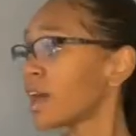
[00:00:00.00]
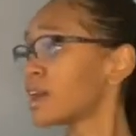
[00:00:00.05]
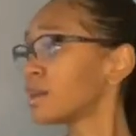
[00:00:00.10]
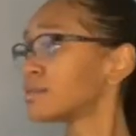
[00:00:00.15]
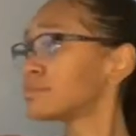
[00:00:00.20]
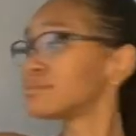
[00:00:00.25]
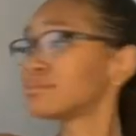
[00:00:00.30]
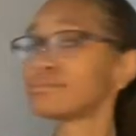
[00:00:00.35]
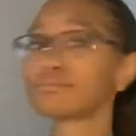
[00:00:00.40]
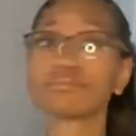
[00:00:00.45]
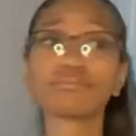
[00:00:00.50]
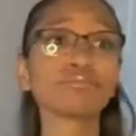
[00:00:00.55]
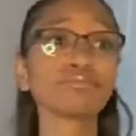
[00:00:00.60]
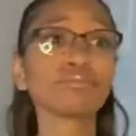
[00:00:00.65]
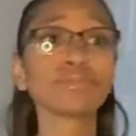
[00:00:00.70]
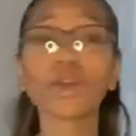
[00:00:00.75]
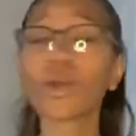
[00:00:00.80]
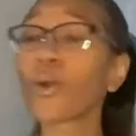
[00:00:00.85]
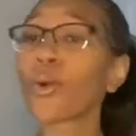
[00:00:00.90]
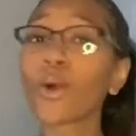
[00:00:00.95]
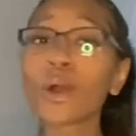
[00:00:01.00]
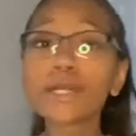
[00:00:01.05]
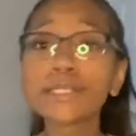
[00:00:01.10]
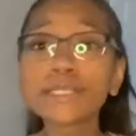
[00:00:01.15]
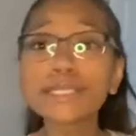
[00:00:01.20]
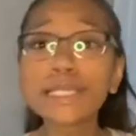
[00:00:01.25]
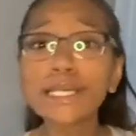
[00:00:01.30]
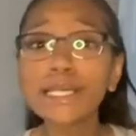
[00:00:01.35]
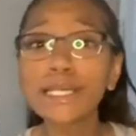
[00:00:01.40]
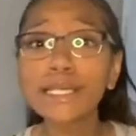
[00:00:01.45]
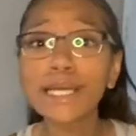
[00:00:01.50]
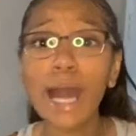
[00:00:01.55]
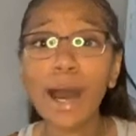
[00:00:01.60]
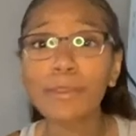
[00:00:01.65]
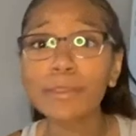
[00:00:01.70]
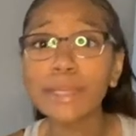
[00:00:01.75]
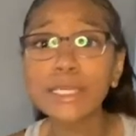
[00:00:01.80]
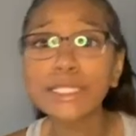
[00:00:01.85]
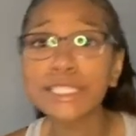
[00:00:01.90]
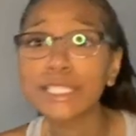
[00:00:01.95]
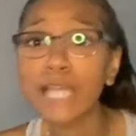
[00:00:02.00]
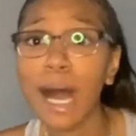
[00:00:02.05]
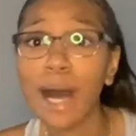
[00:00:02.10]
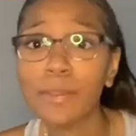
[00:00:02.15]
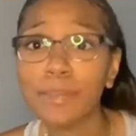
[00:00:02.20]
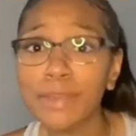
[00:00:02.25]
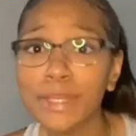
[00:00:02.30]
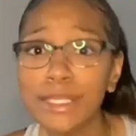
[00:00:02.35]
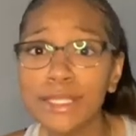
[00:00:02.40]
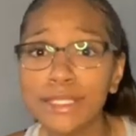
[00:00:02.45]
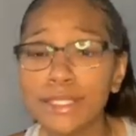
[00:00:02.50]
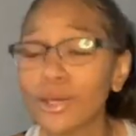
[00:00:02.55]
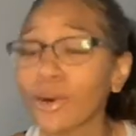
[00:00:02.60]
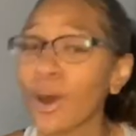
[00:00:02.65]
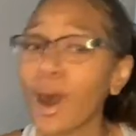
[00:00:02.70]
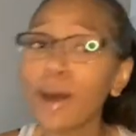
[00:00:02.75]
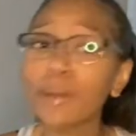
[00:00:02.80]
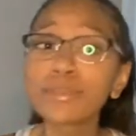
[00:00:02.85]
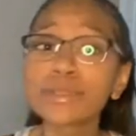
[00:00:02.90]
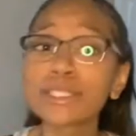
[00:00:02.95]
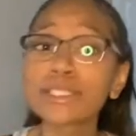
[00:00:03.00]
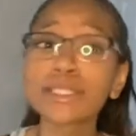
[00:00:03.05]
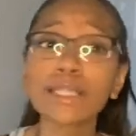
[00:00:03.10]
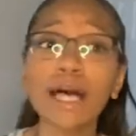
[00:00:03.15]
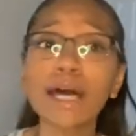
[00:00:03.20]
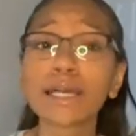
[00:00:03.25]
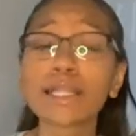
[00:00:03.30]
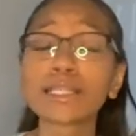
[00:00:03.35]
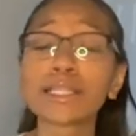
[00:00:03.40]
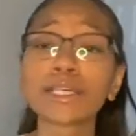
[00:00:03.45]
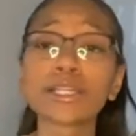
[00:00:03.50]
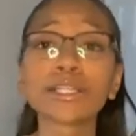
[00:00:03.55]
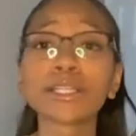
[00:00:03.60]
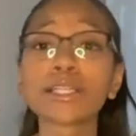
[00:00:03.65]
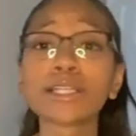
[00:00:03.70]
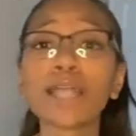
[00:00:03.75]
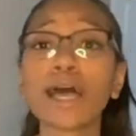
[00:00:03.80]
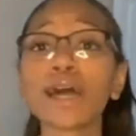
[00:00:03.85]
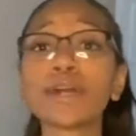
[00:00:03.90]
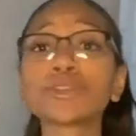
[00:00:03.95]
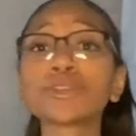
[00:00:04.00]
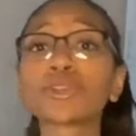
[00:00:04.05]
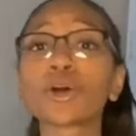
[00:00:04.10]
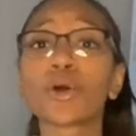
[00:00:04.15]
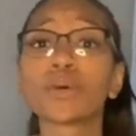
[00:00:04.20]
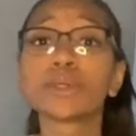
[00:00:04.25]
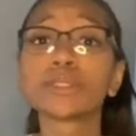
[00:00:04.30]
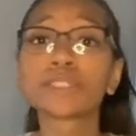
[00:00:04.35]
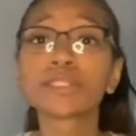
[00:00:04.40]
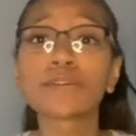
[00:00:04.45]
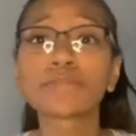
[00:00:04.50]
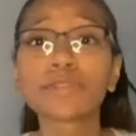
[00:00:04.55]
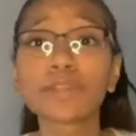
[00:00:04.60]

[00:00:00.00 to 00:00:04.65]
quarantine got me shopping, so I'm just like literally like throwing stuff in the basket.